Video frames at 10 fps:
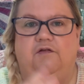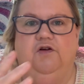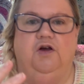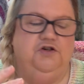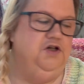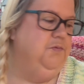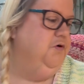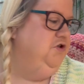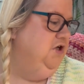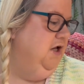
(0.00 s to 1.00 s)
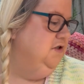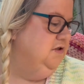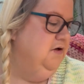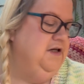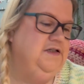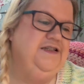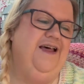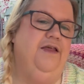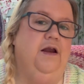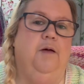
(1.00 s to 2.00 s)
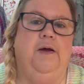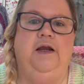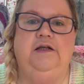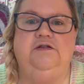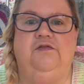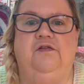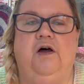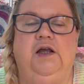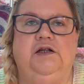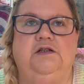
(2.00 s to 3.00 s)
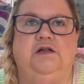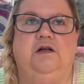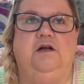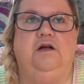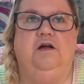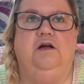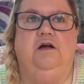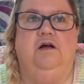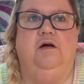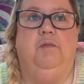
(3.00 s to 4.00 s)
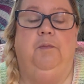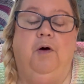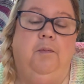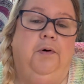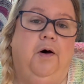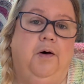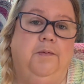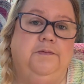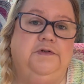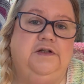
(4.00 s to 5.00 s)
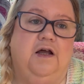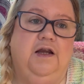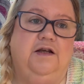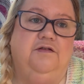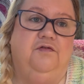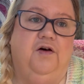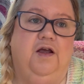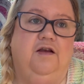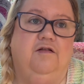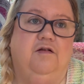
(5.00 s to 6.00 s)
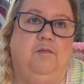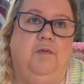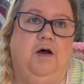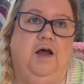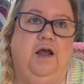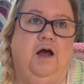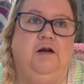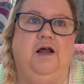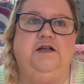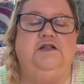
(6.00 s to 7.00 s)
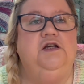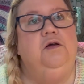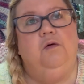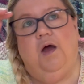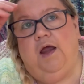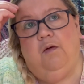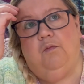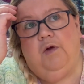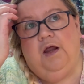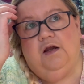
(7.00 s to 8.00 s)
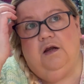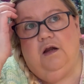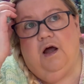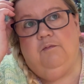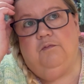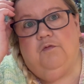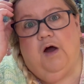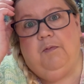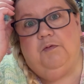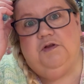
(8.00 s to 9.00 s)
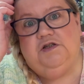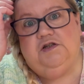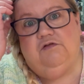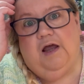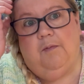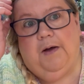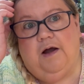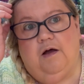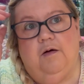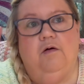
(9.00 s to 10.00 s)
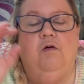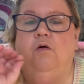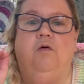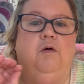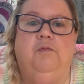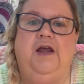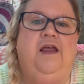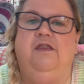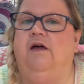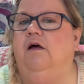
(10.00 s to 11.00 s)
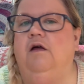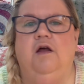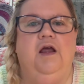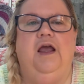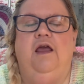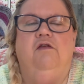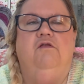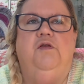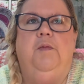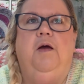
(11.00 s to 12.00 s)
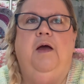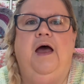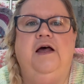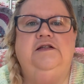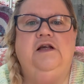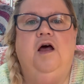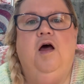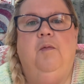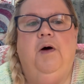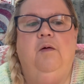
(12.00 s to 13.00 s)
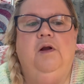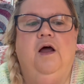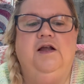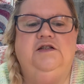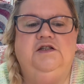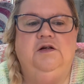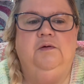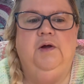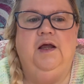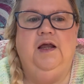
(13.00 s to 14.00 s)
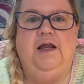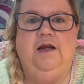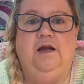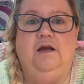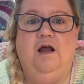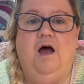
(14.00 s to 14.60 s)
of go-to project, so I need to set that up. I need to find my pom-poms. I need to find I'd like to do it in, I'm quite happy with the cereal alpaca or either of the mohairs, but I would like to do it in